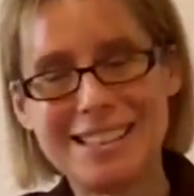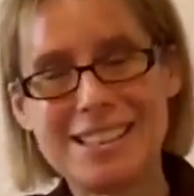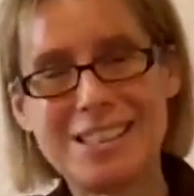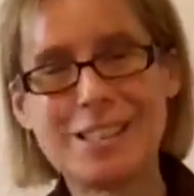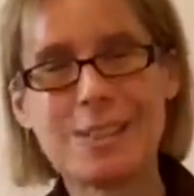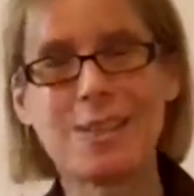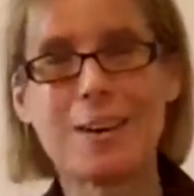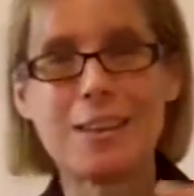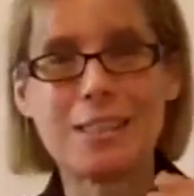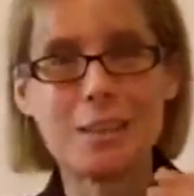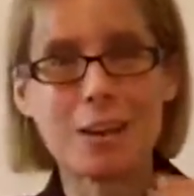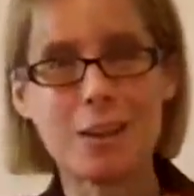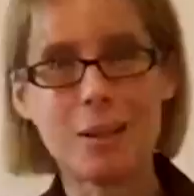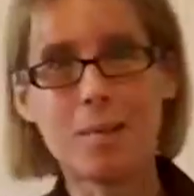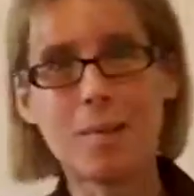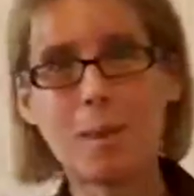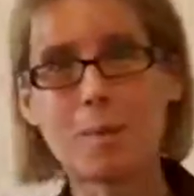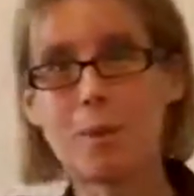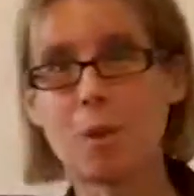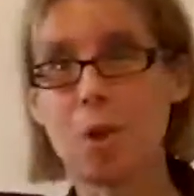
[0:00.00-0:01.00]
So I tell
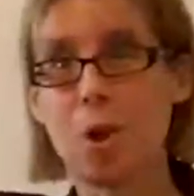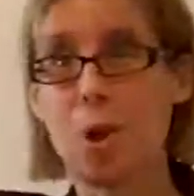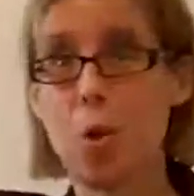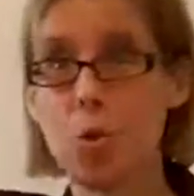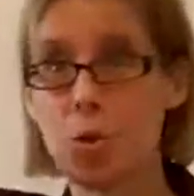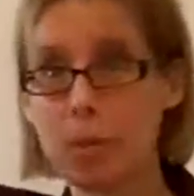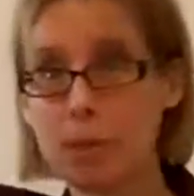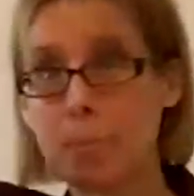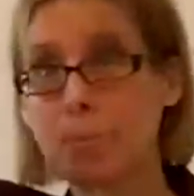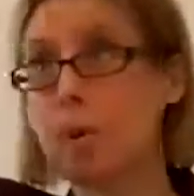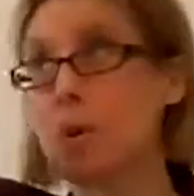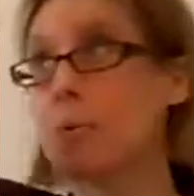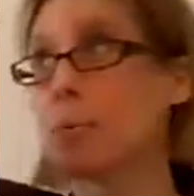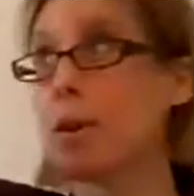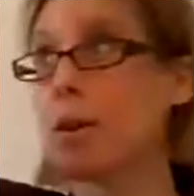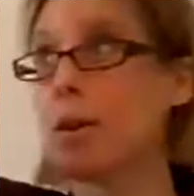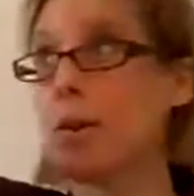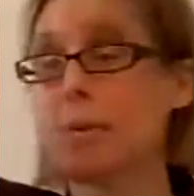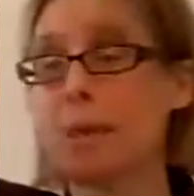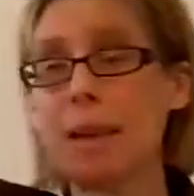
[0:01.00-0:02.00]
them I'm going to hold up their
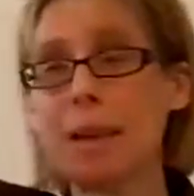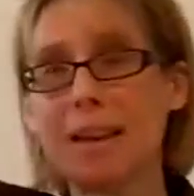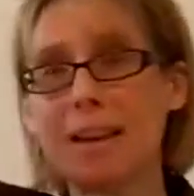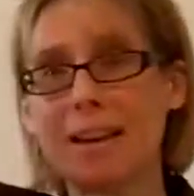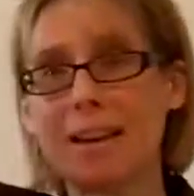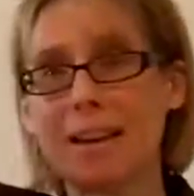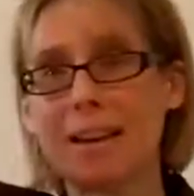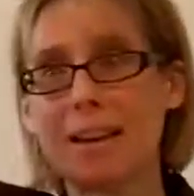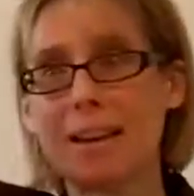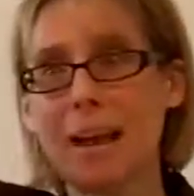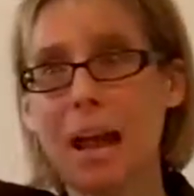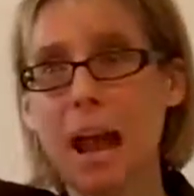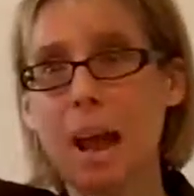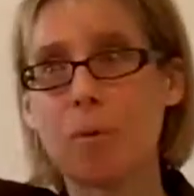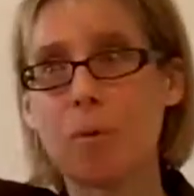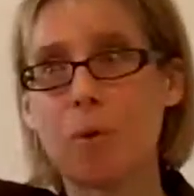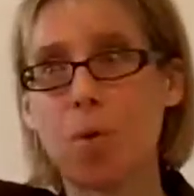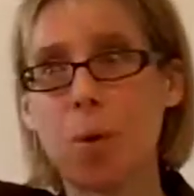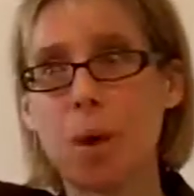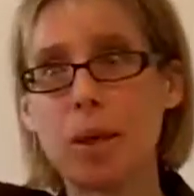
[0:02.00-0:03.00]
pyramid,
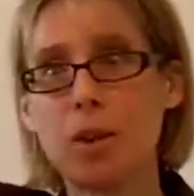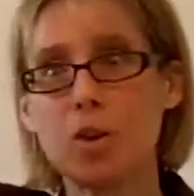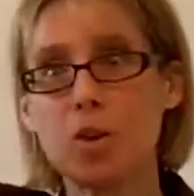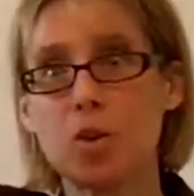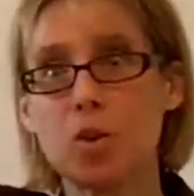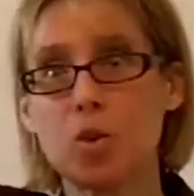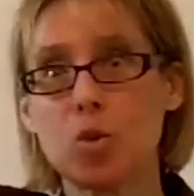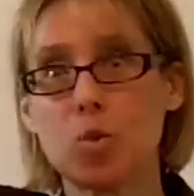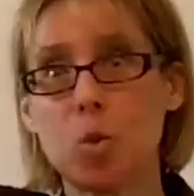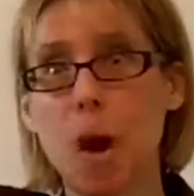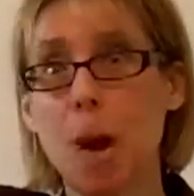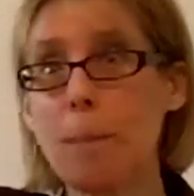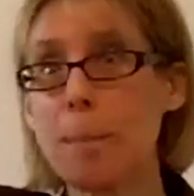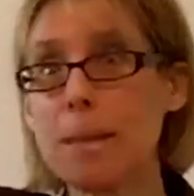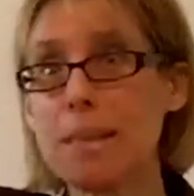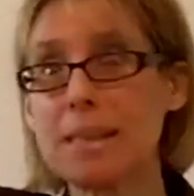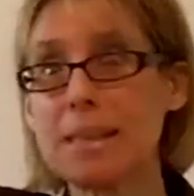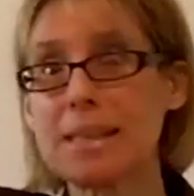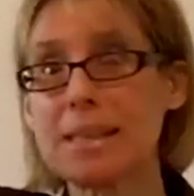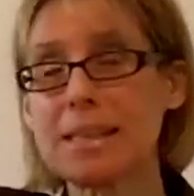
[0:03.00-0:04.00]
I'm going to drop
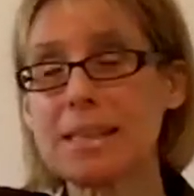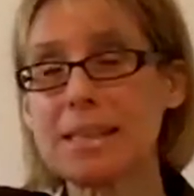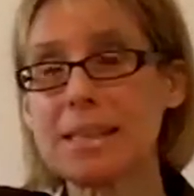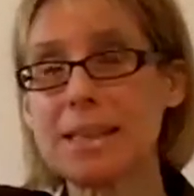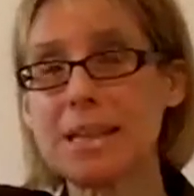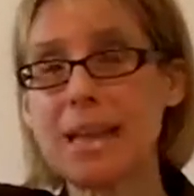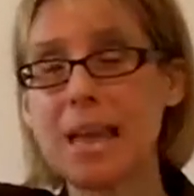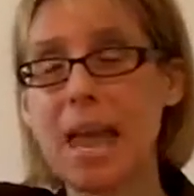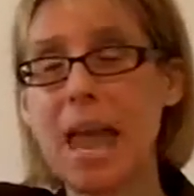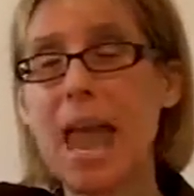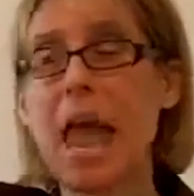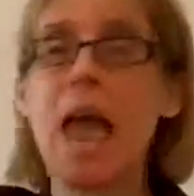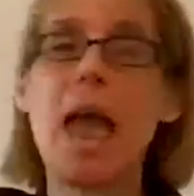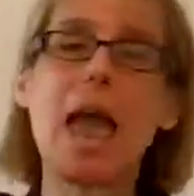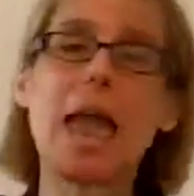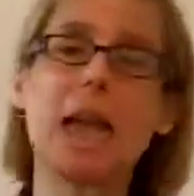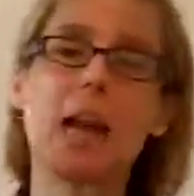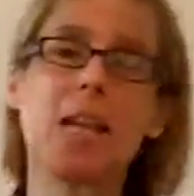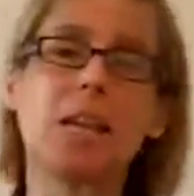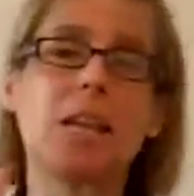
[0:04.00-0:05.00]
it,
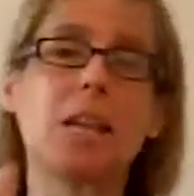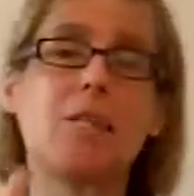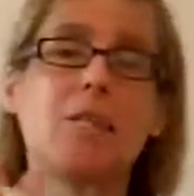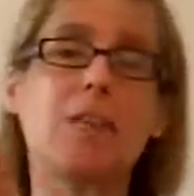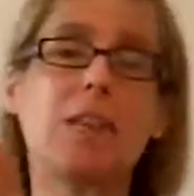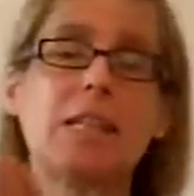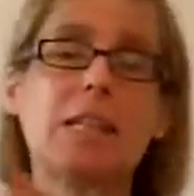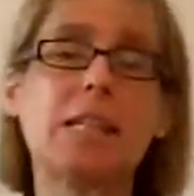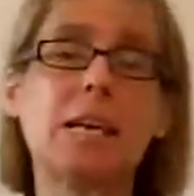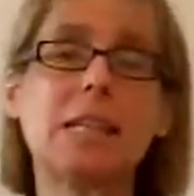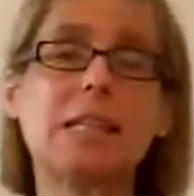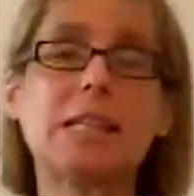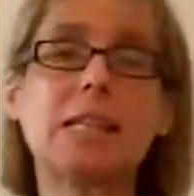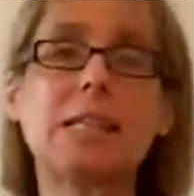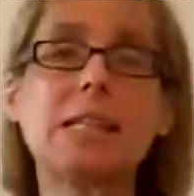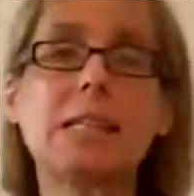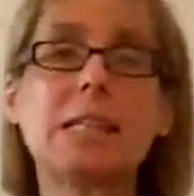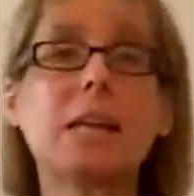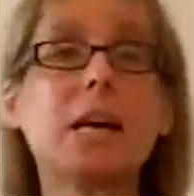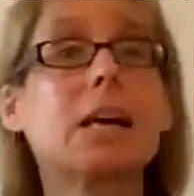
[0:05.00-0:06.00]
and if it
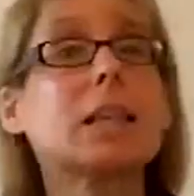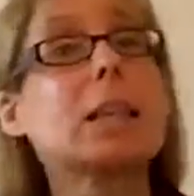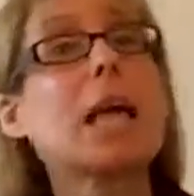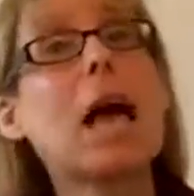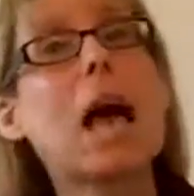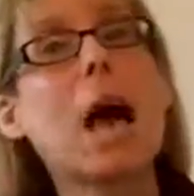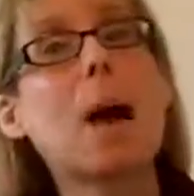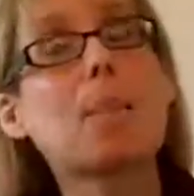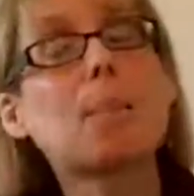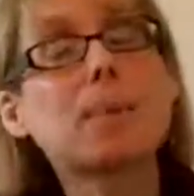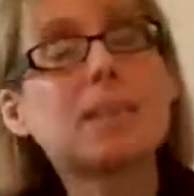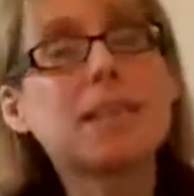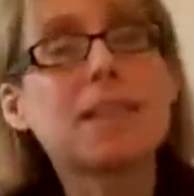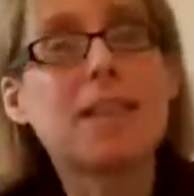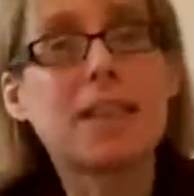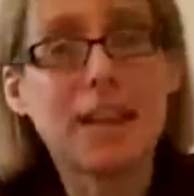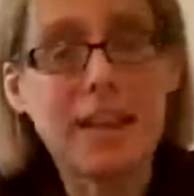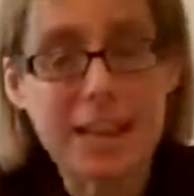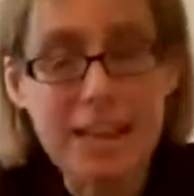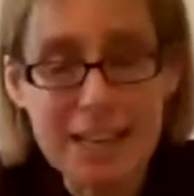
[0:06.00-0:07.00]
doesn't collapse,
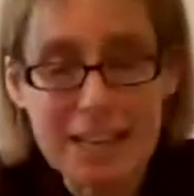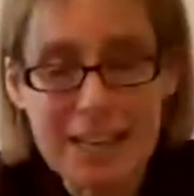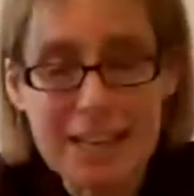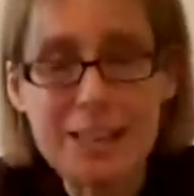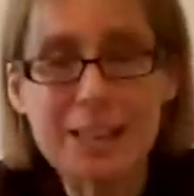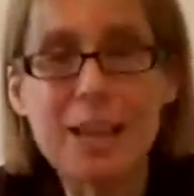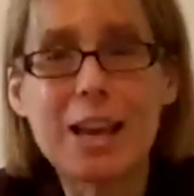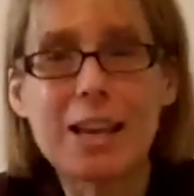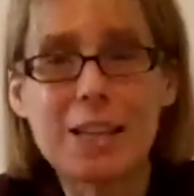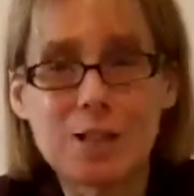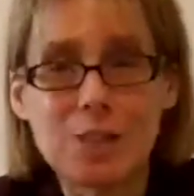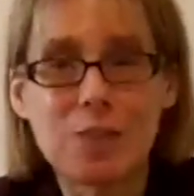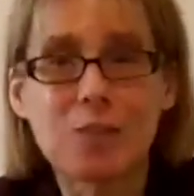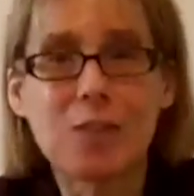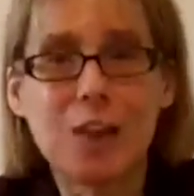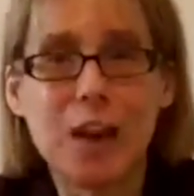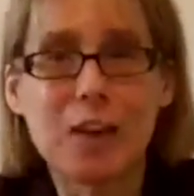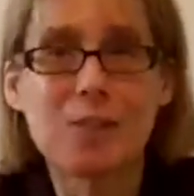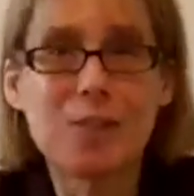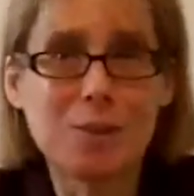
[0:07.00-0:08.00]
then it has
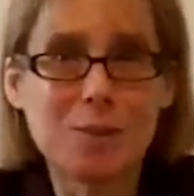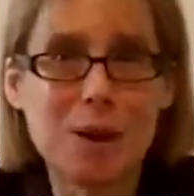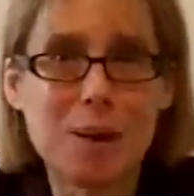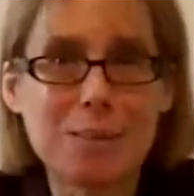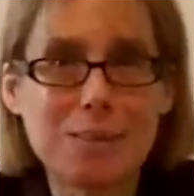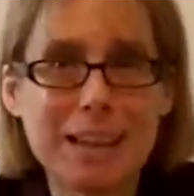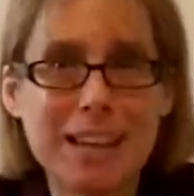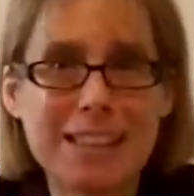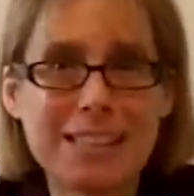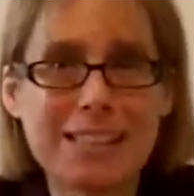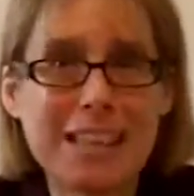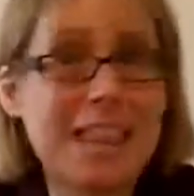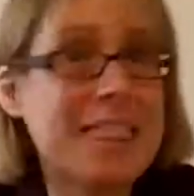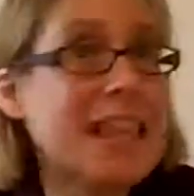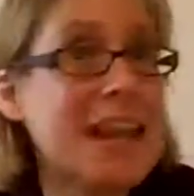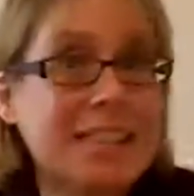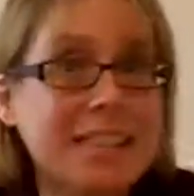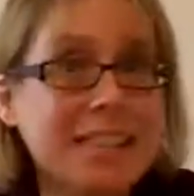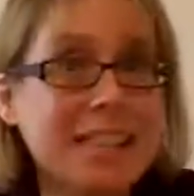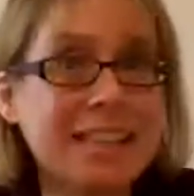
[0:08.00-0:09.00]
survived the drop test.
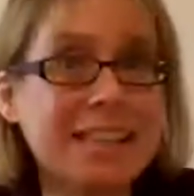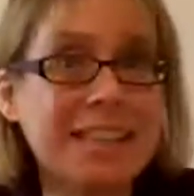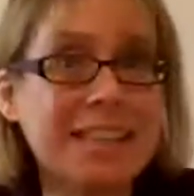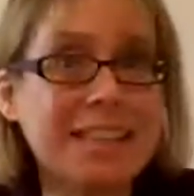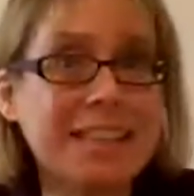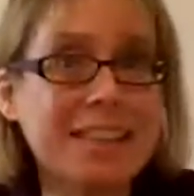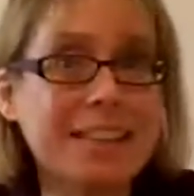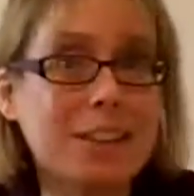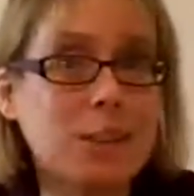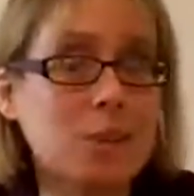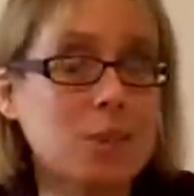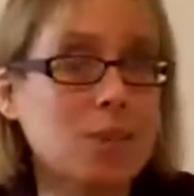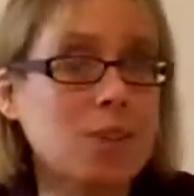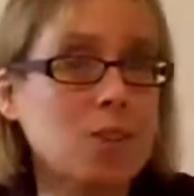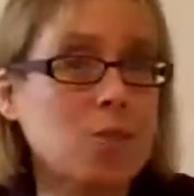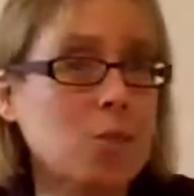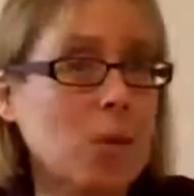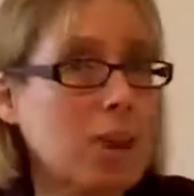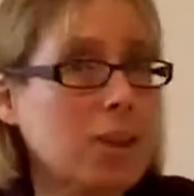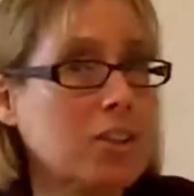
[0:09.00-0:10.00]
And that's it. Those are
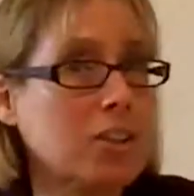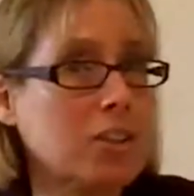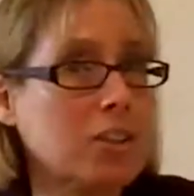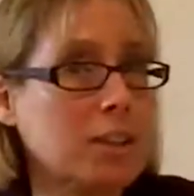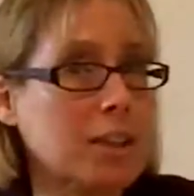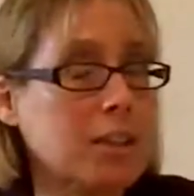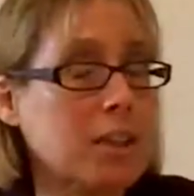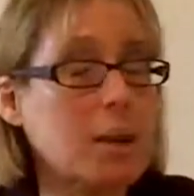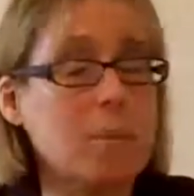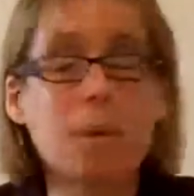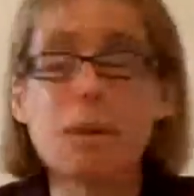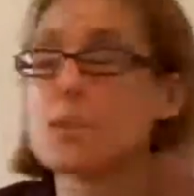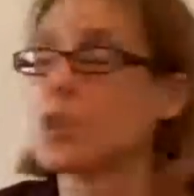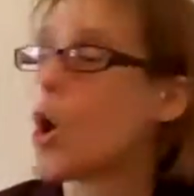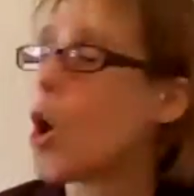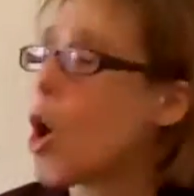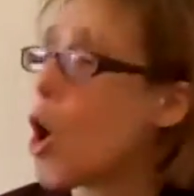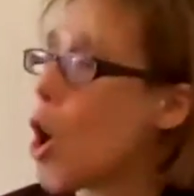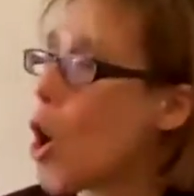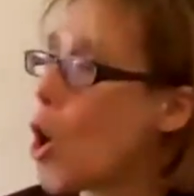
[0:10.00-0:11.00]
the directions. I tell them that's
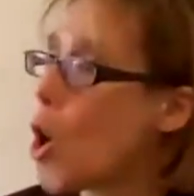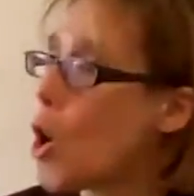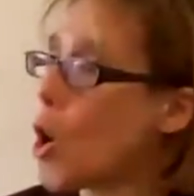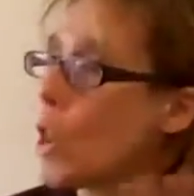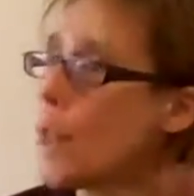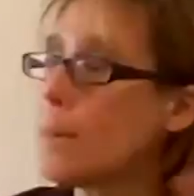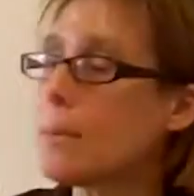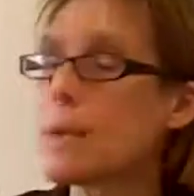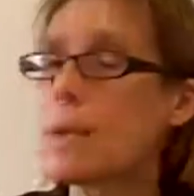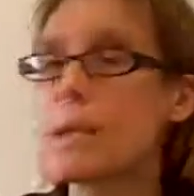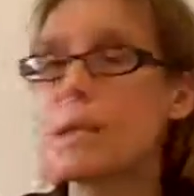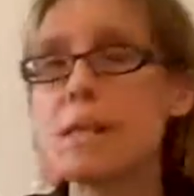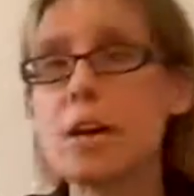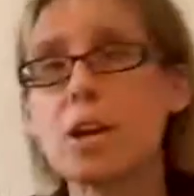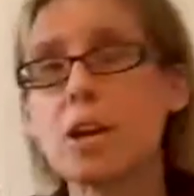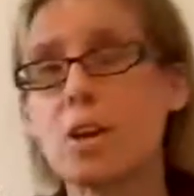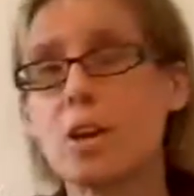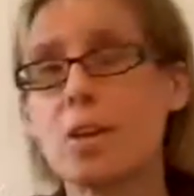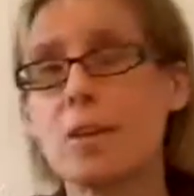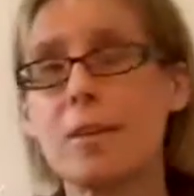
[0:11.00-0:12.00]
all I'm going to
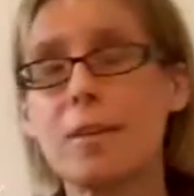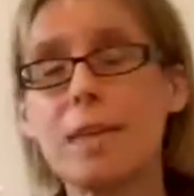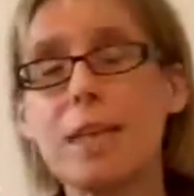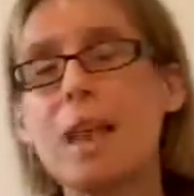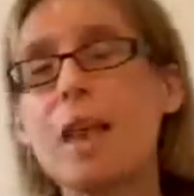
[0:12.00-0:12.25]
tell you.